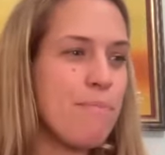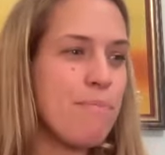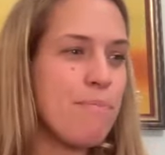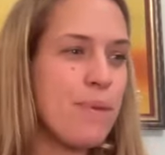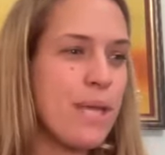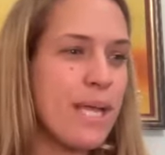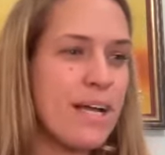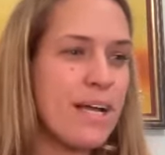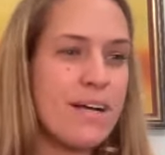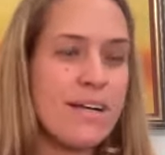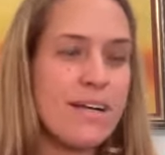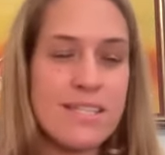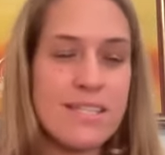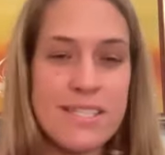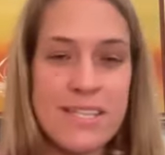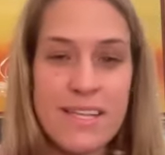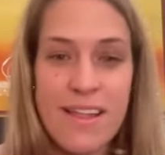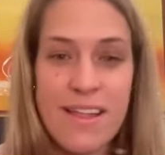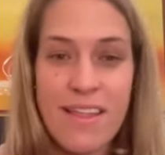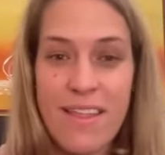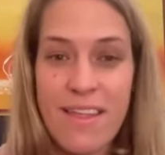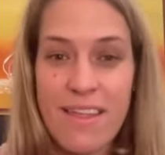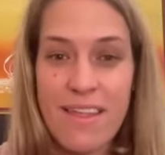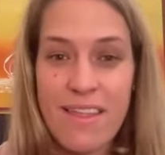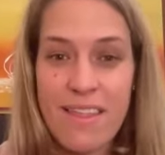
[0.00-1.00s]
because
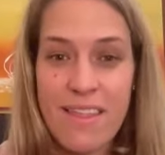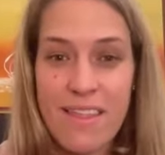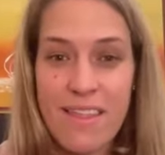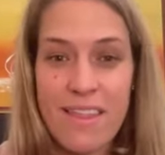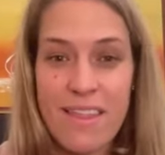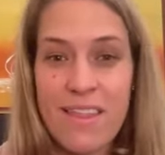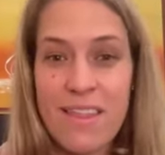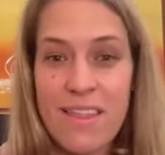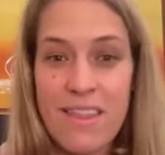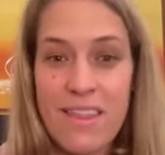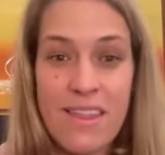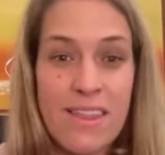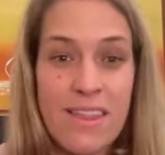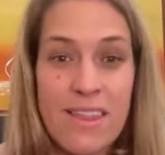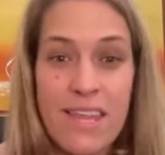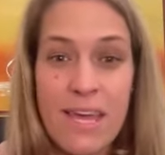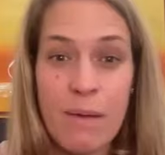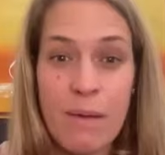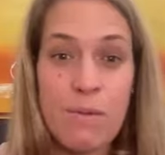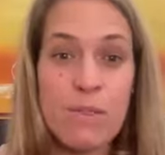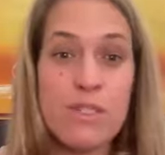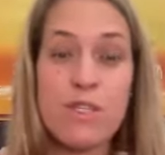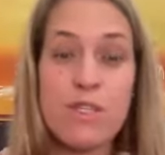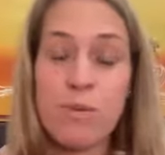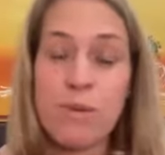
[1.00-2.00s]
they
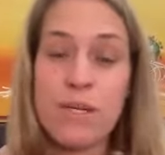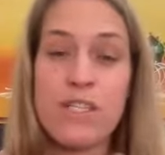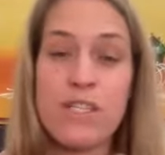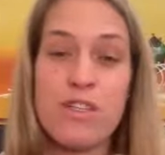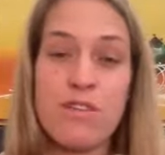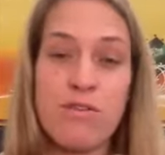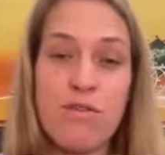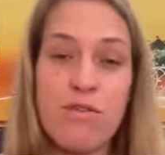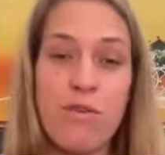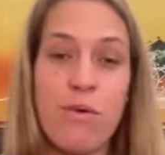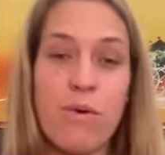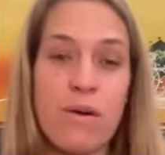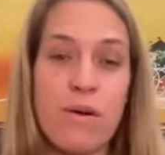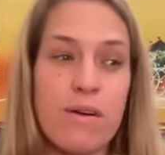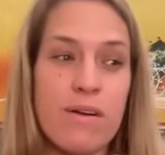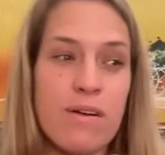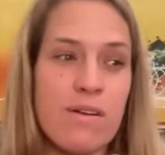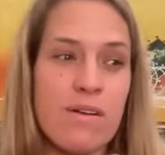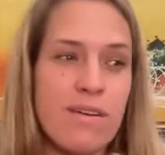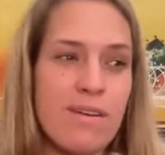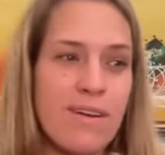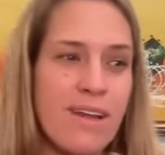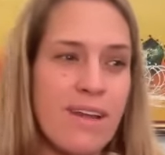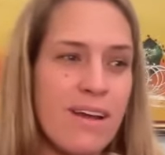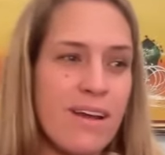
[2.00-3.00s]
would switch
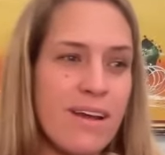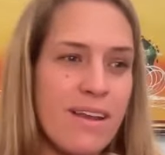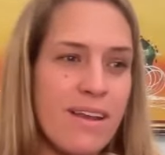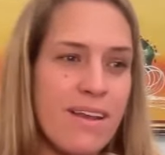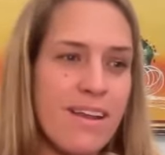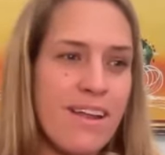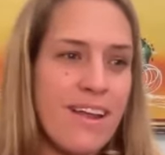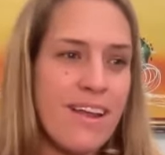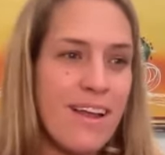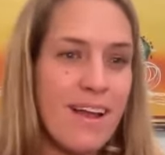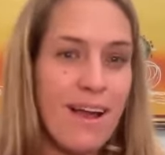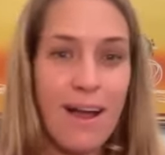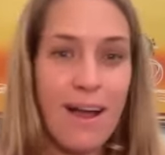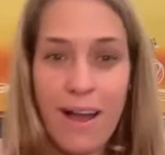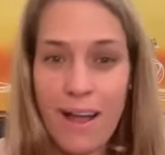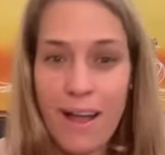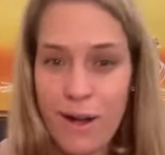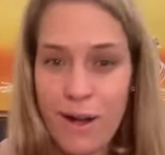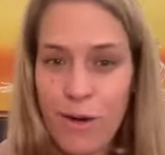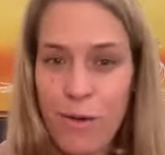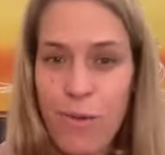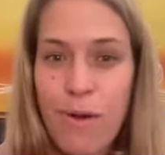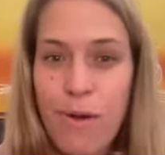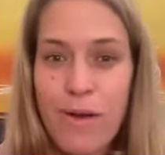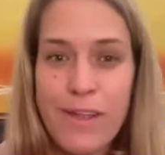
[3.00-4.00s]
for not
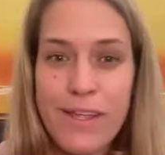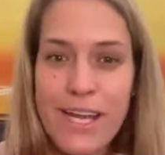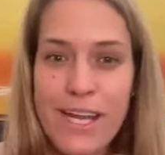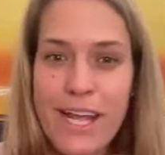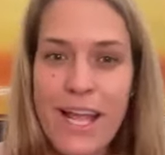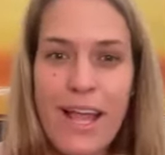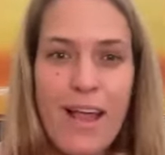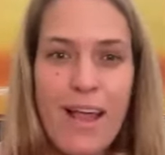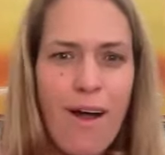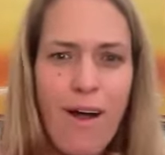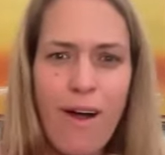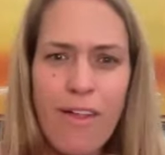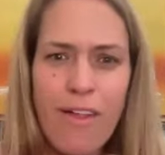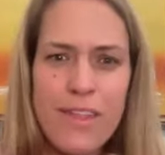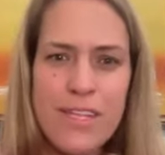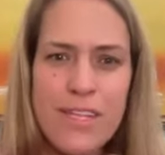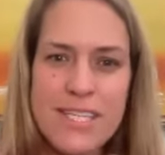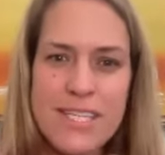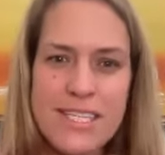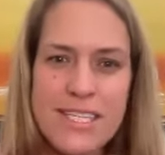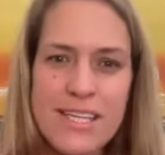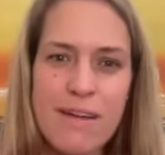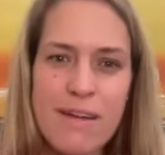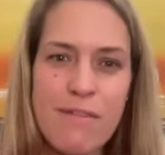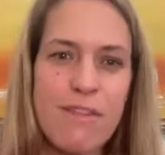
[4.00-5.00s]
higher quality, all
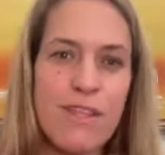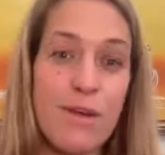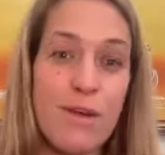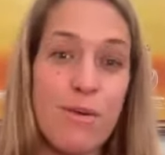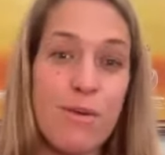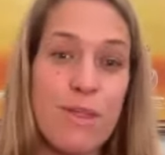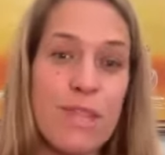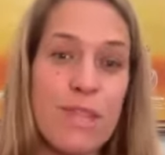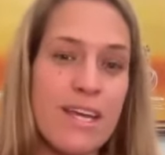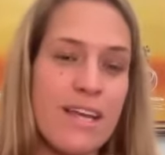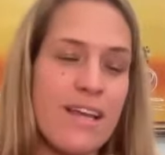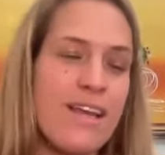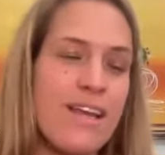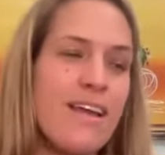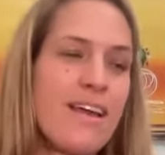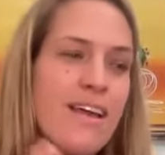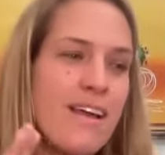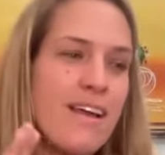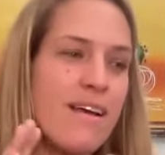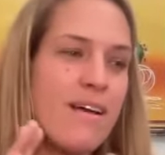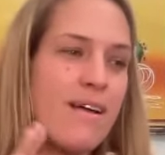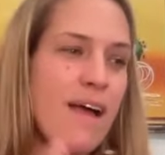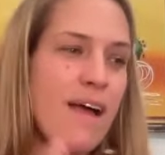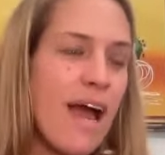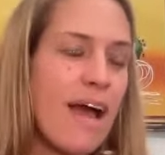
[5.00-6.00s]
this stuff that you think.
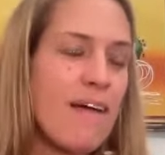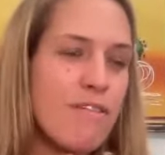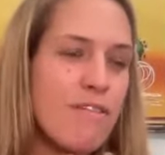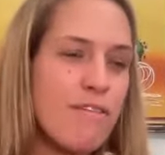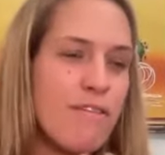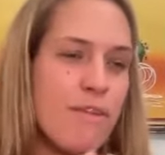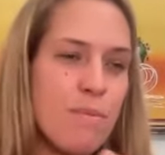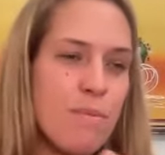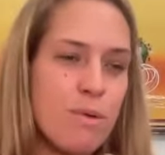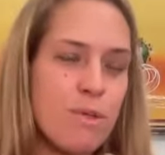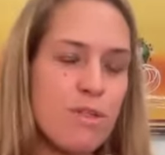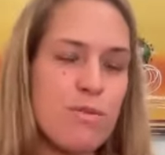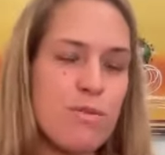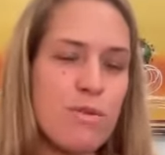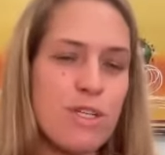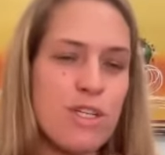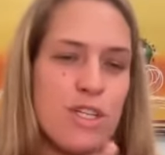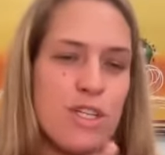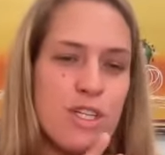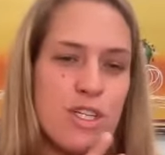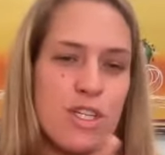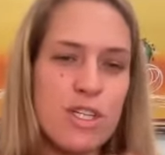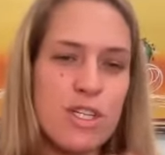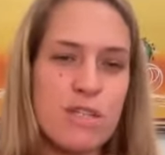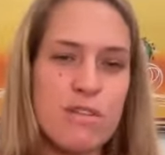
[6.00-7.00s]
Half of them would switch
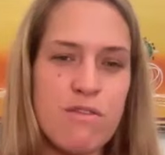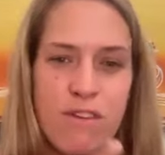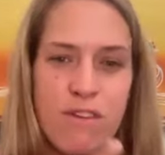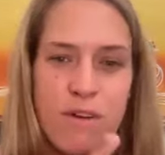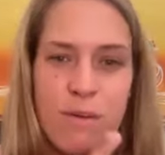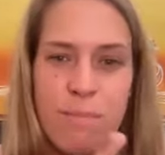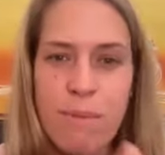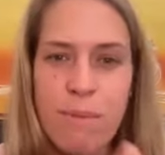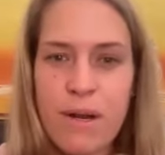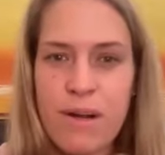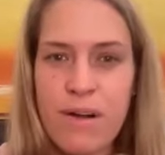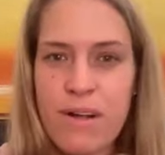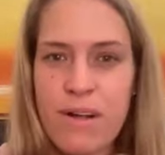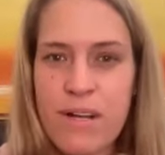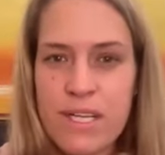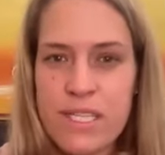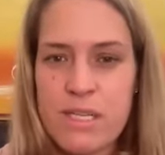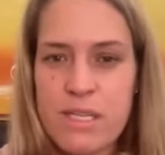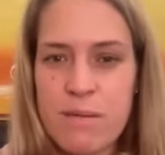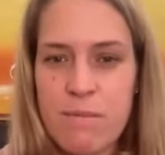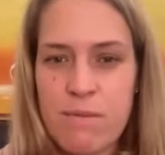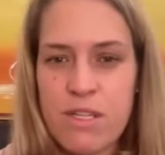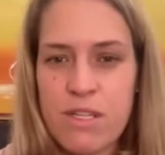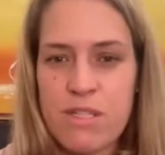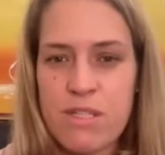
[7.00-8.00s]
just for a better
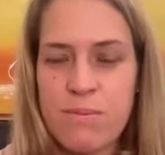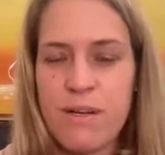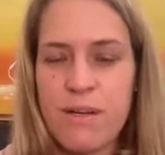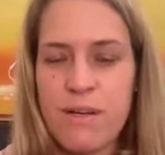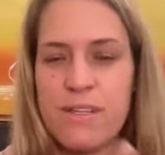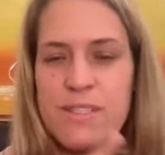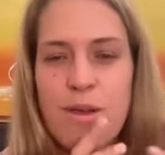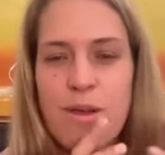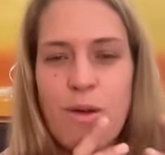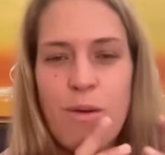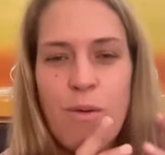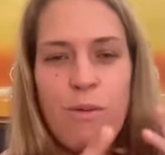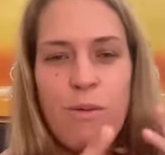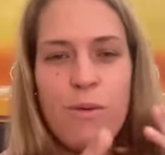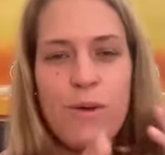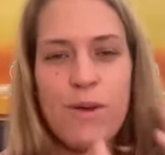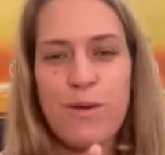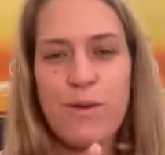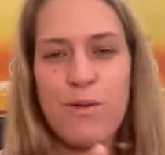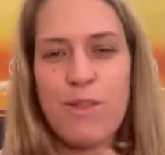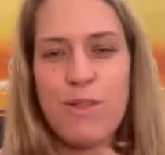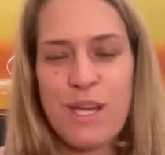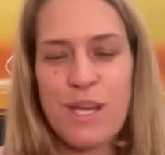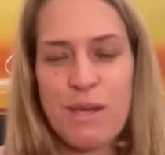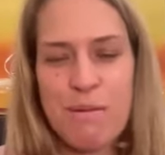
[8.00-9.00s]
customer experience. What do
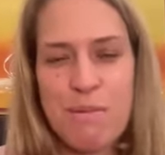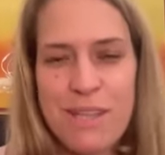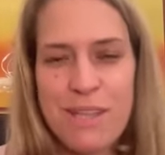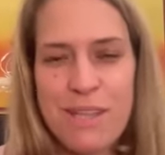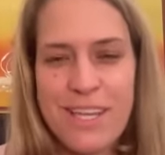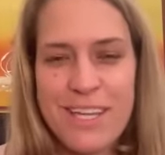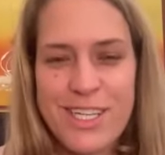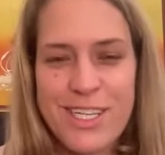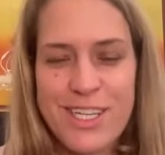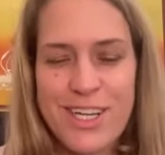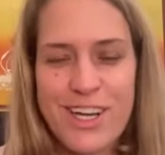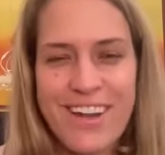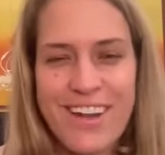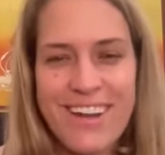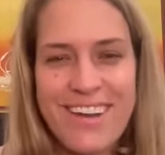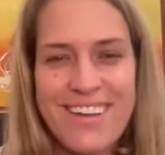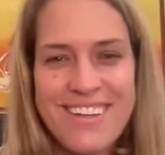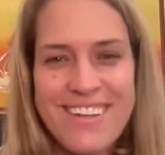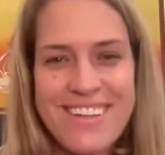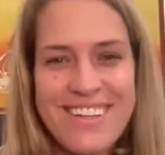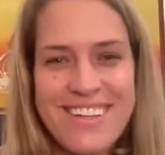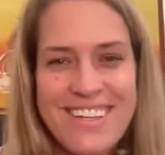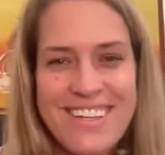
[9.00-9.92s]
you think about that, Chad?